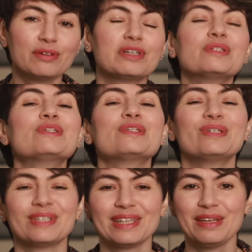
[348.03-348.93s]
you can
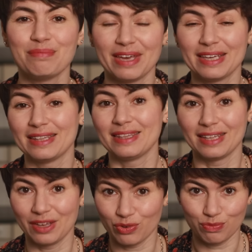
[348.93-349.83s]
certainly make it the
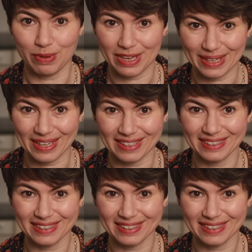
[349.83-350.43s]
day of baking.